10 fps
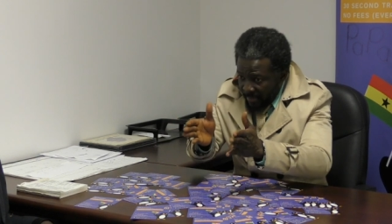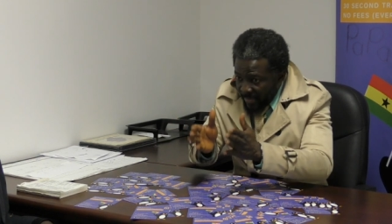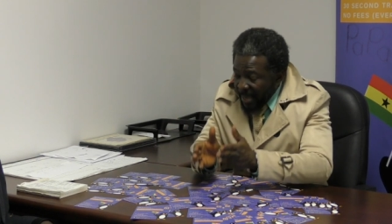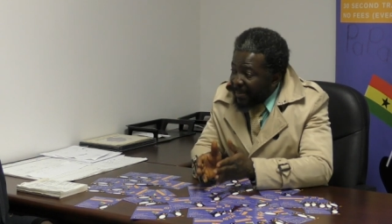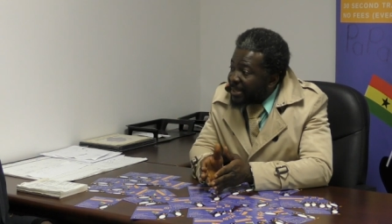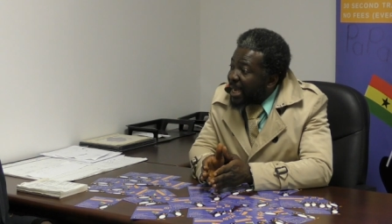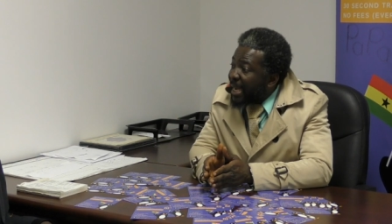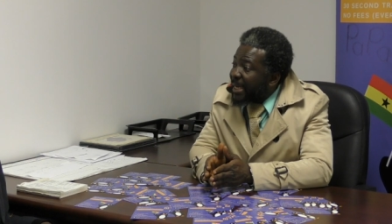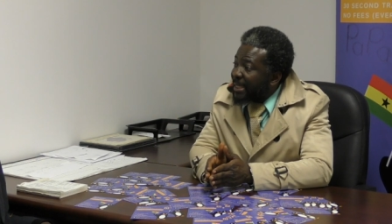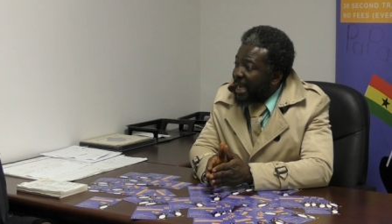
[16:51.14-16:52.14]
the
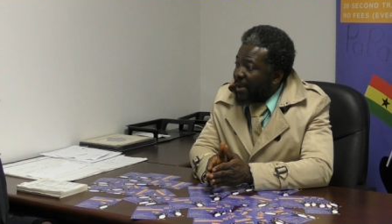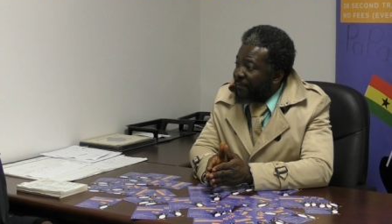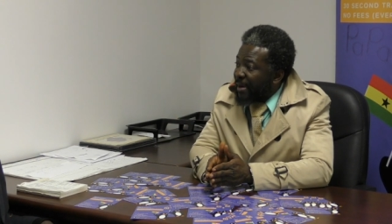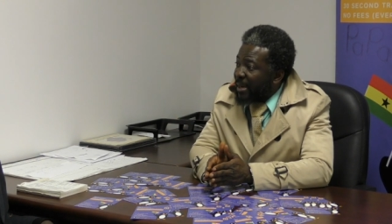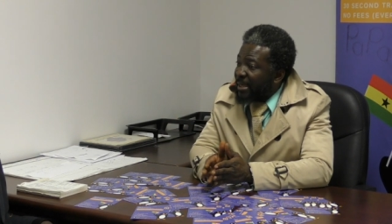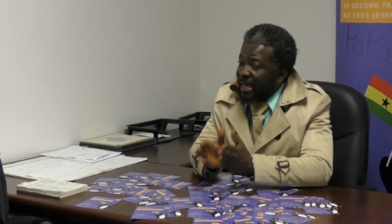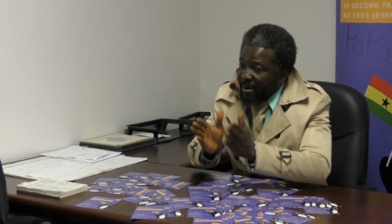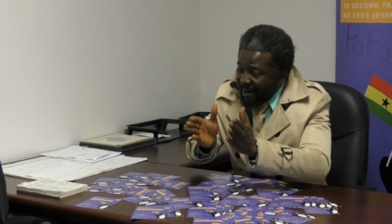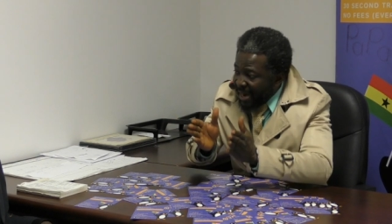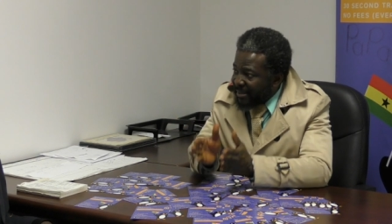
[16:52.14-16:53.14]
Messiah that I found, the
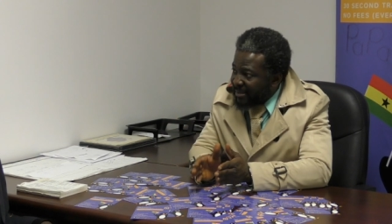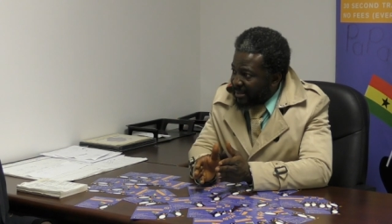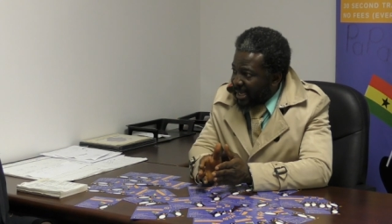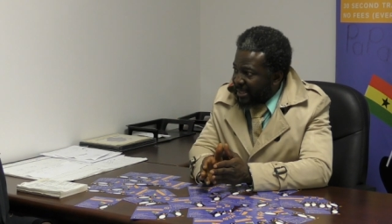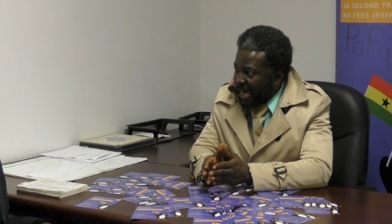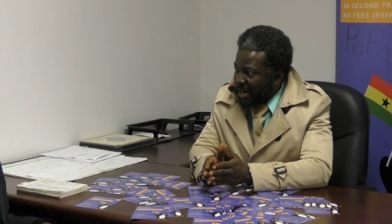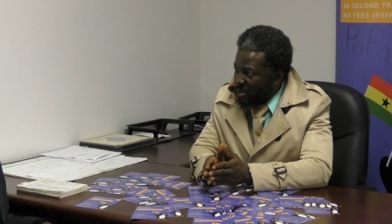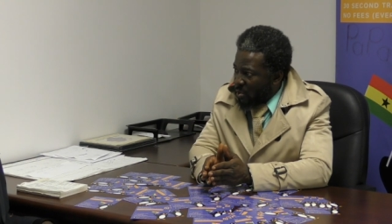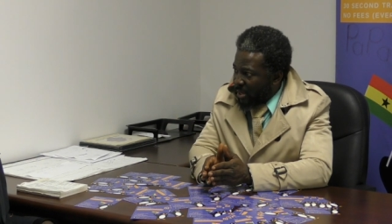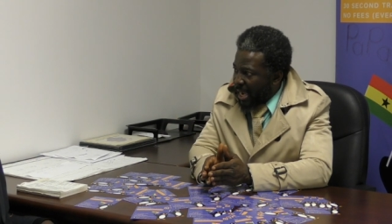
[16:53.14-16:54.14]
Christ that I
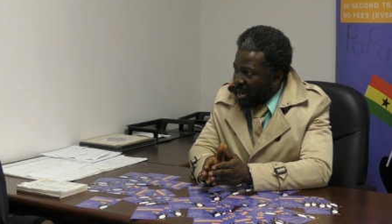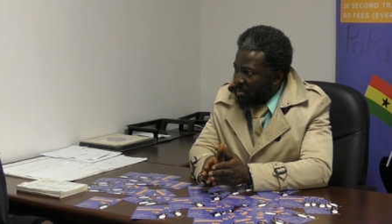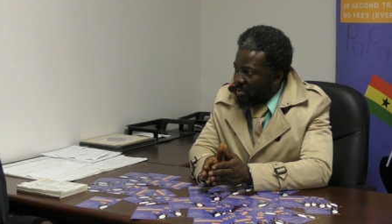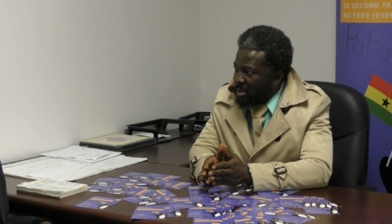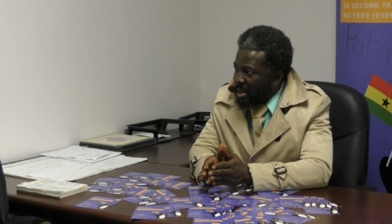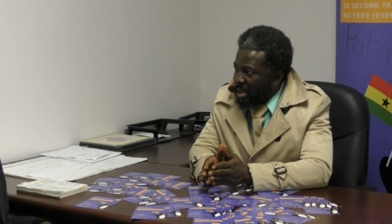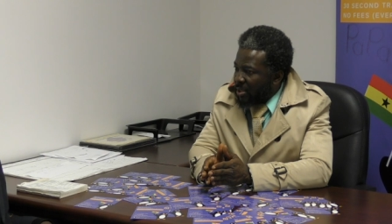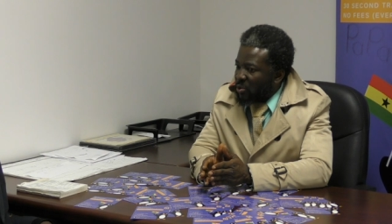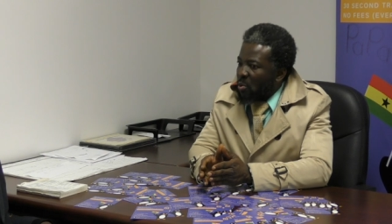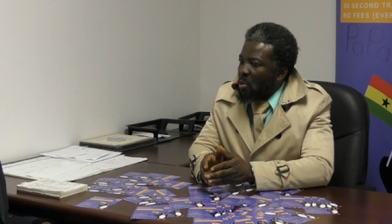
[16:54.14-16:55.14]
know now.
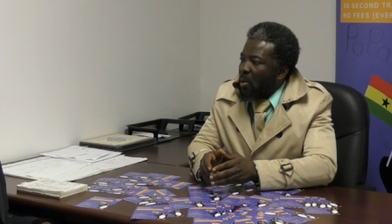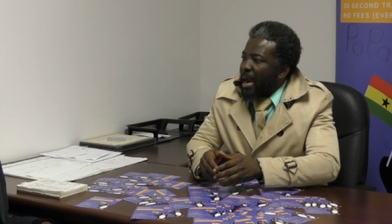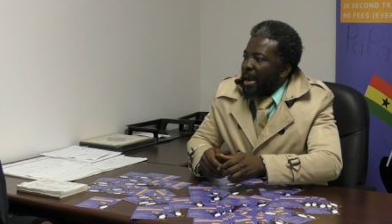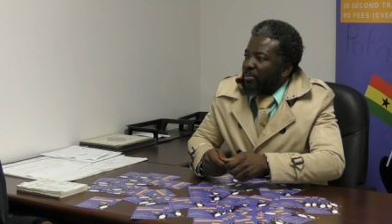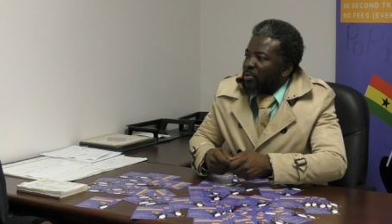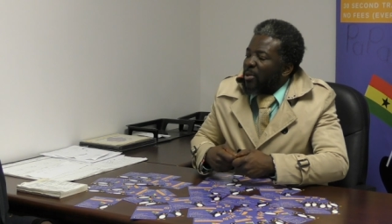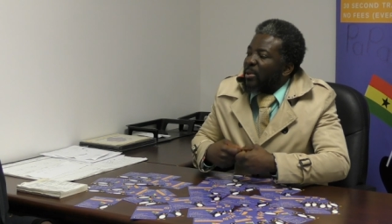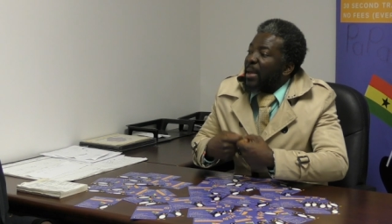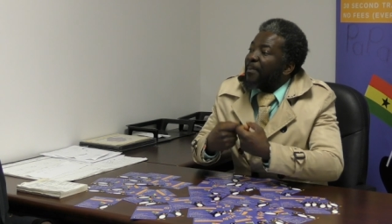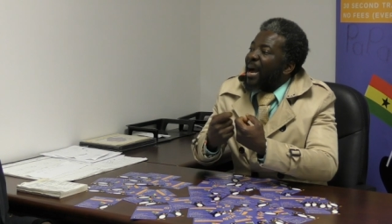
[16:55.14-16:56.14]
So I'm doing
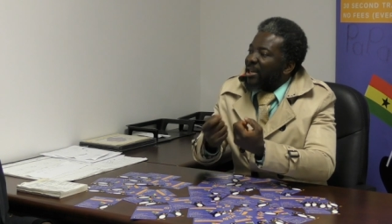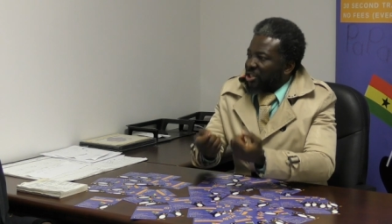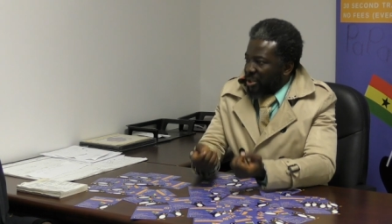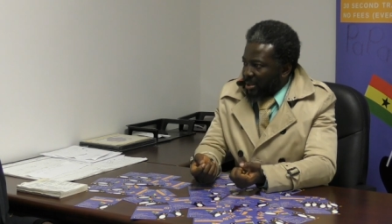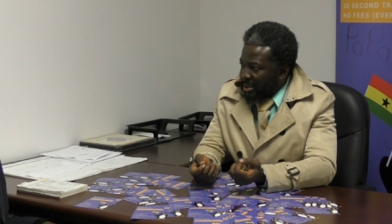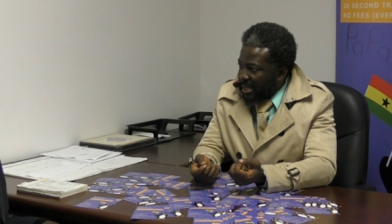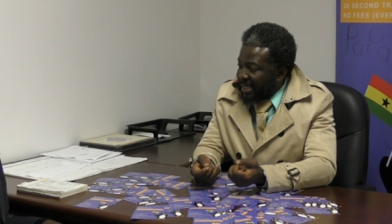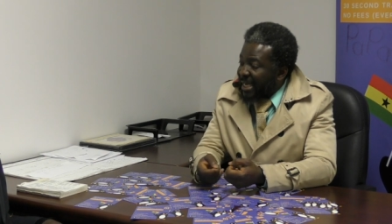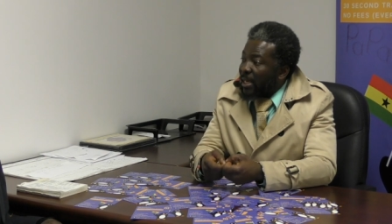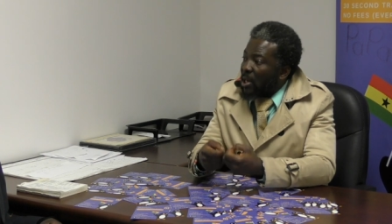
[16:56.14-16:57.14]
with a passion
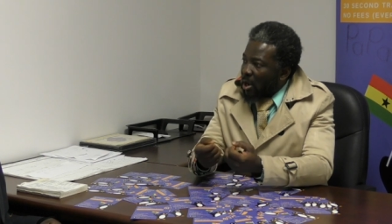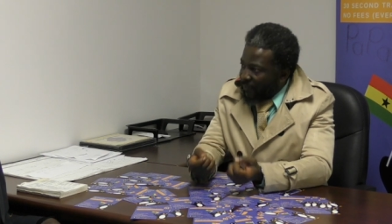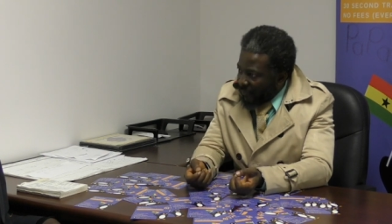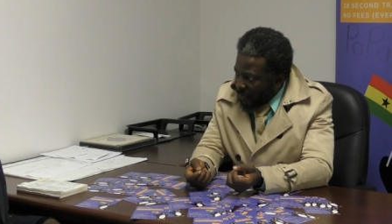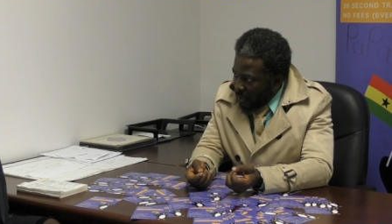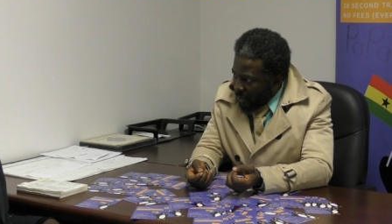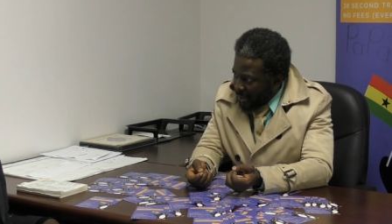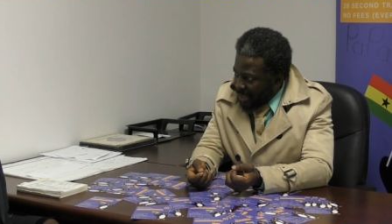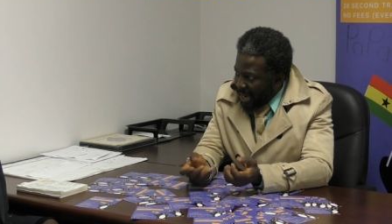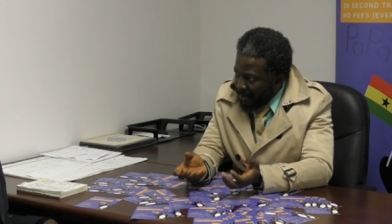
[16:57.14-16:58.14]
and the love of God,
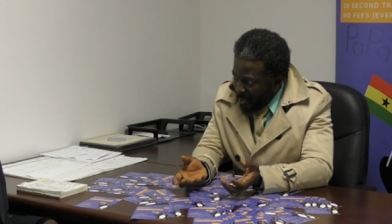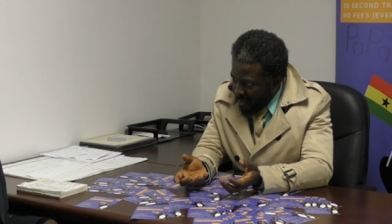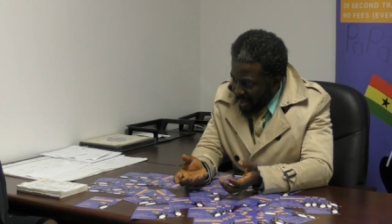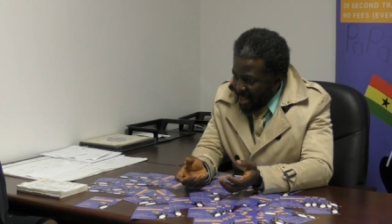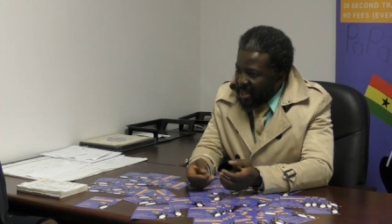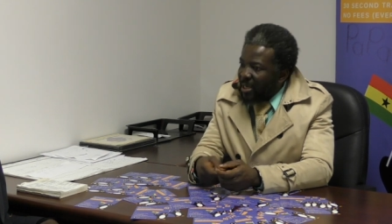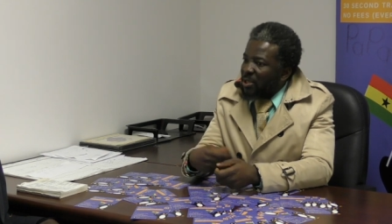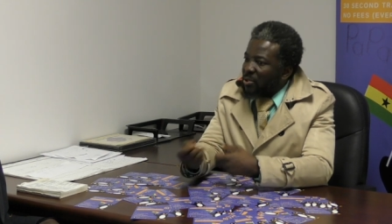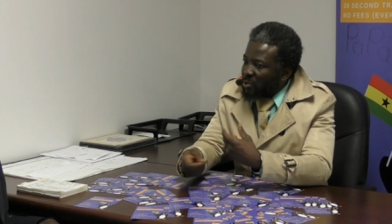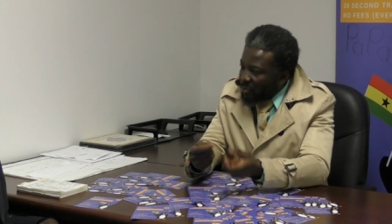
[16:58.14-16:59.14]
a humble way.
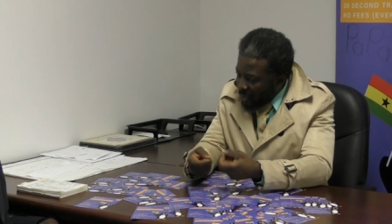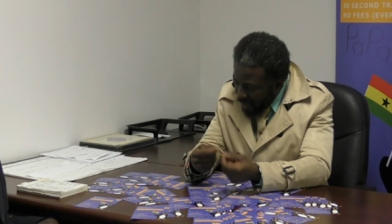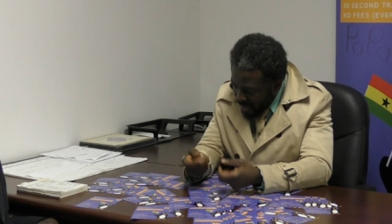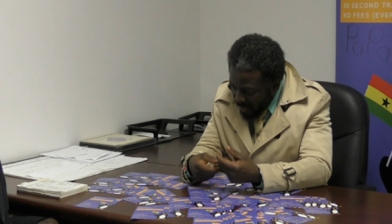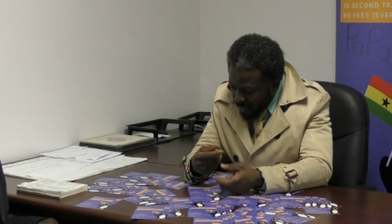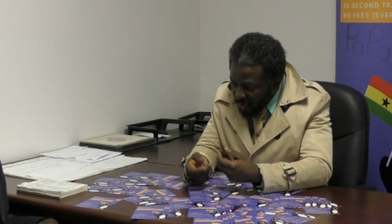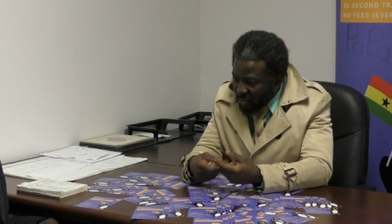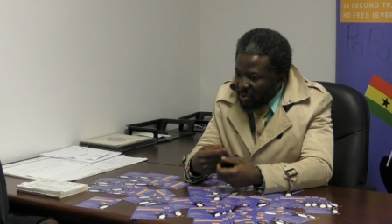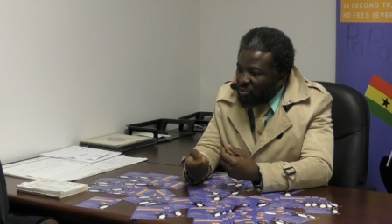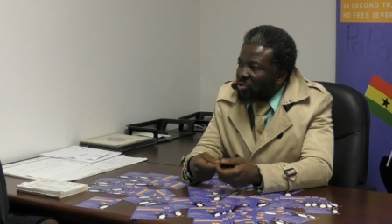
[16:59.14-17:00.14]
Want
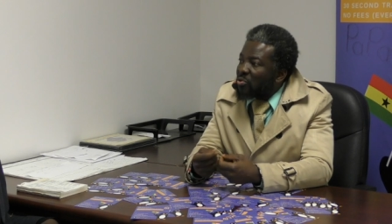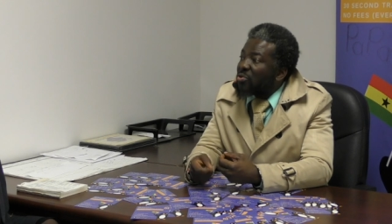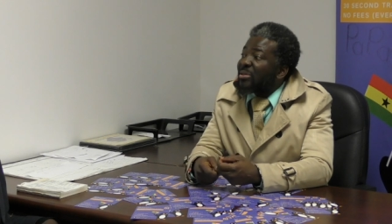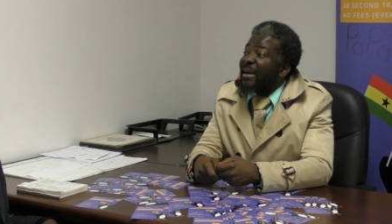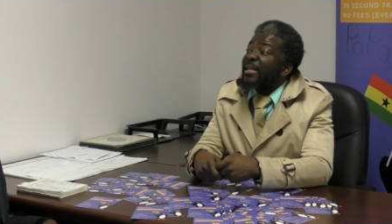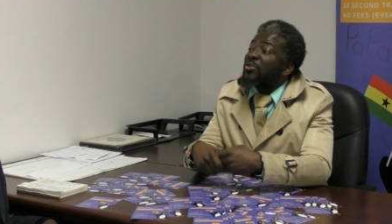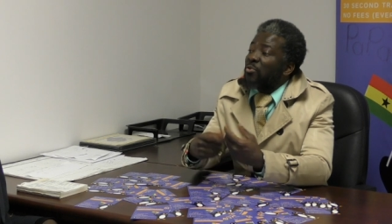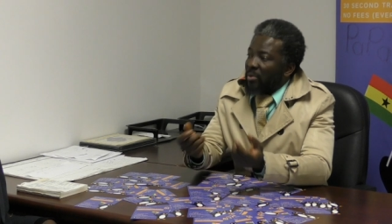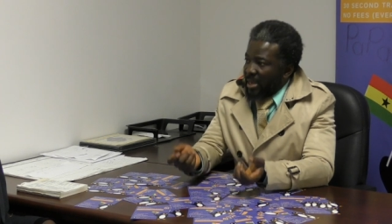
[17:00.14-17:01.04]
to introduce Christ to